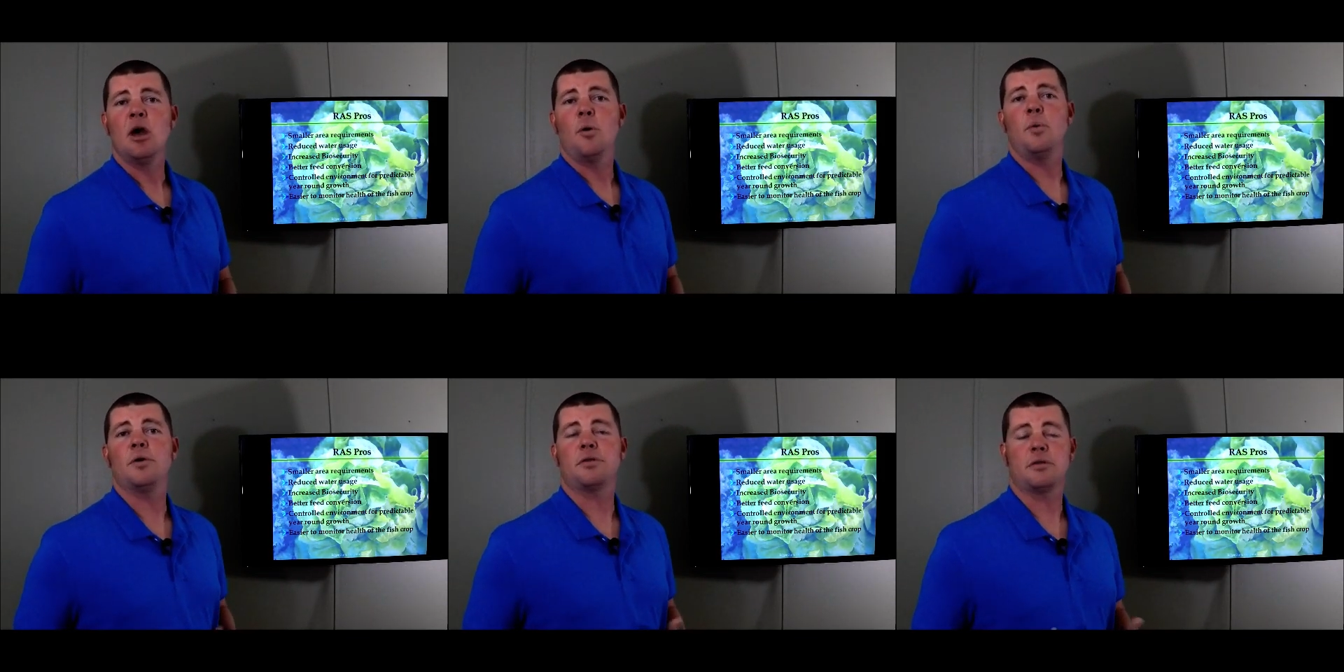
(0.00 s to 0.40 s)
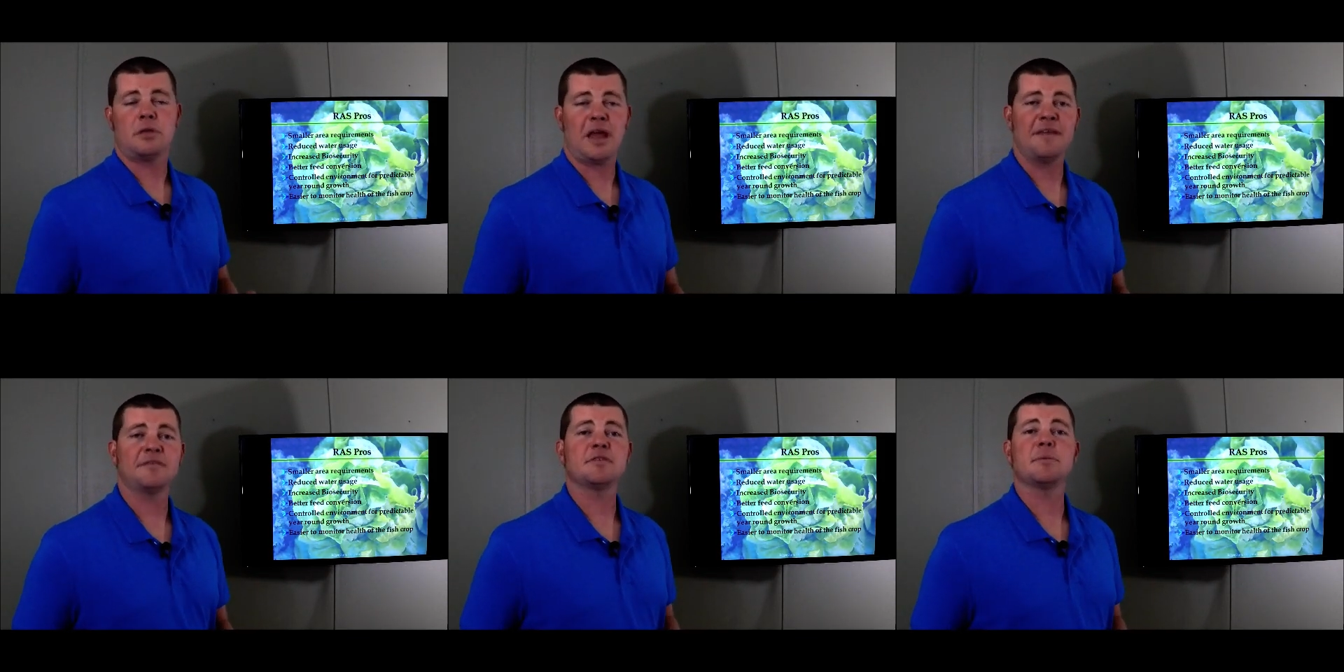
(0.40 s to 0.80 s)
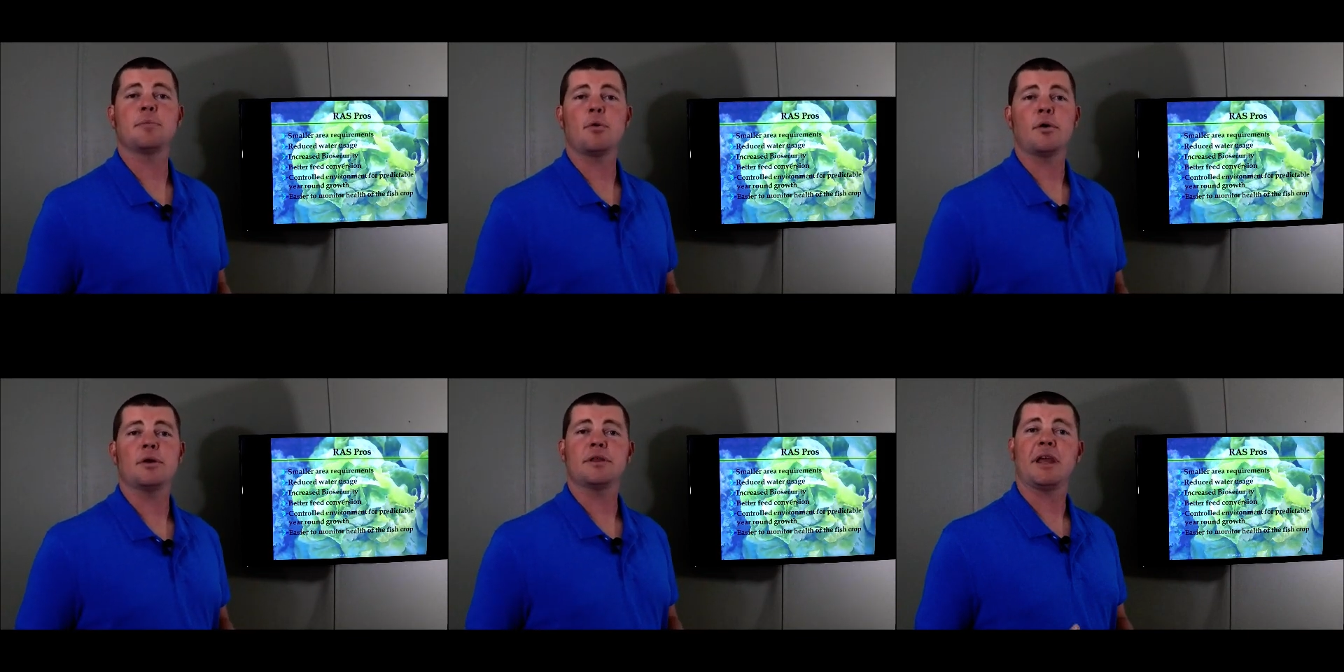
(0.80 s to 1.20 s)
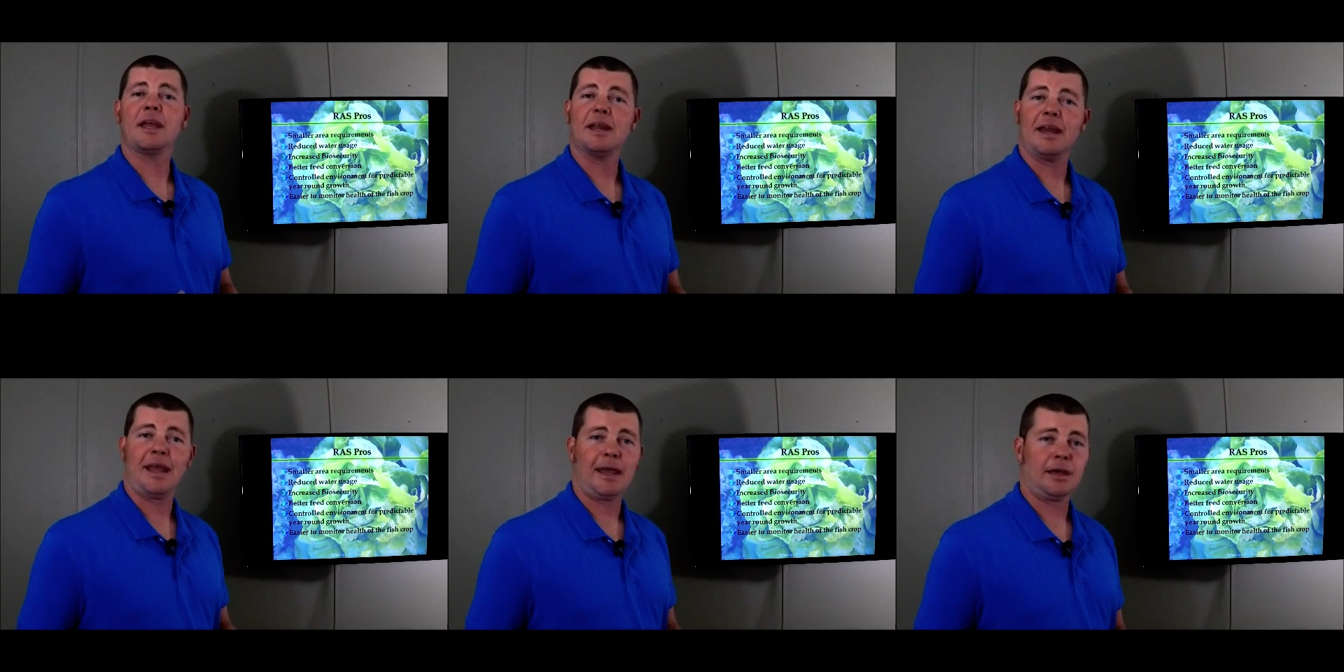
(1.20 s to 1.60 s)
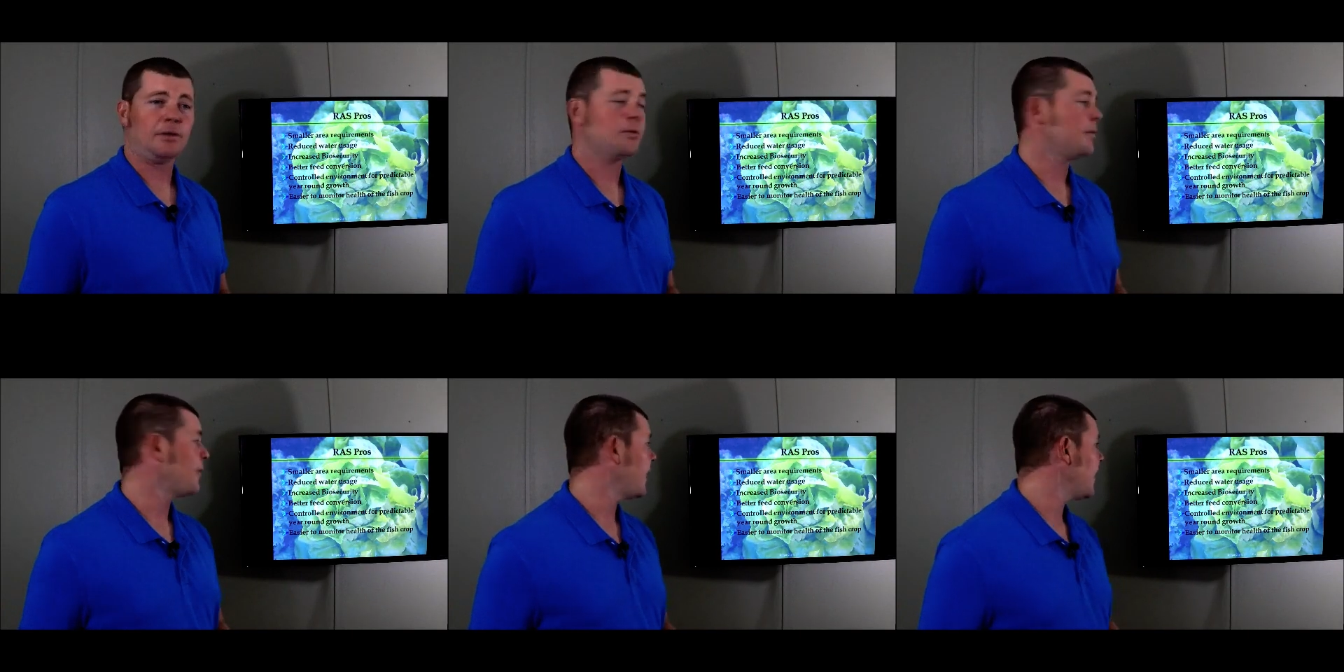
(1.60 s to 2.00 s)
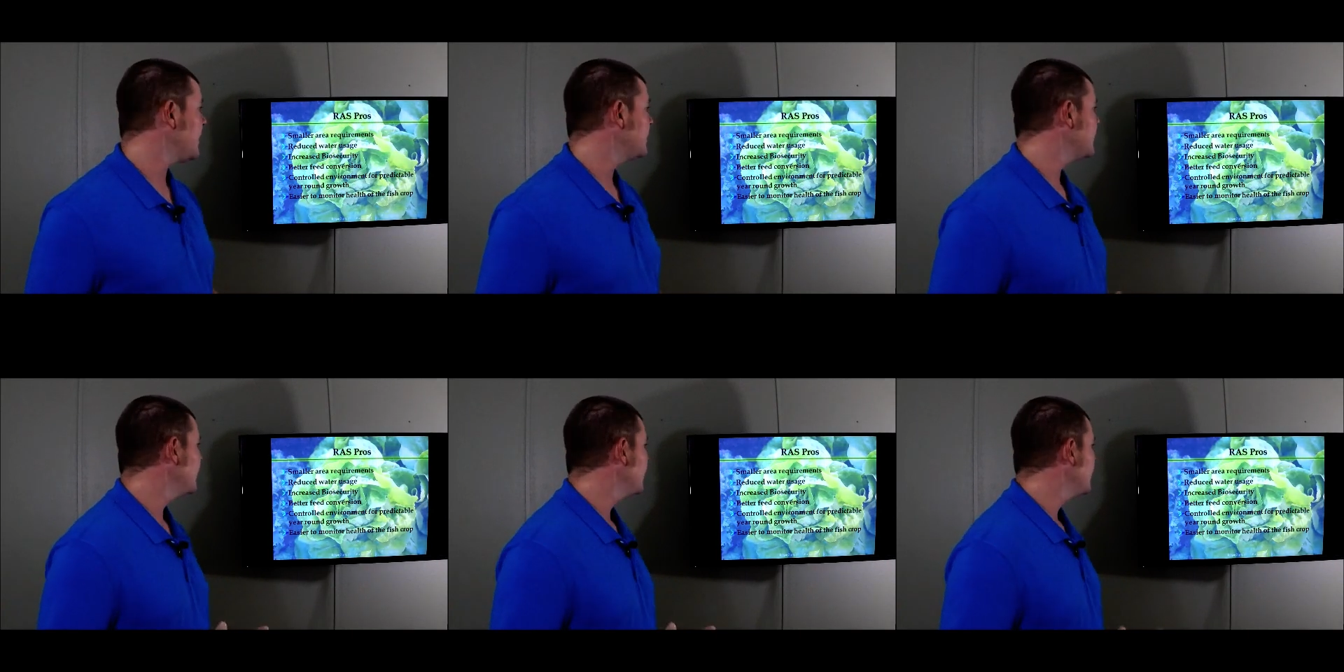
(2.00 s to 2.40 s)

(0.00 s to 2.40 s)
with life support that can handle that.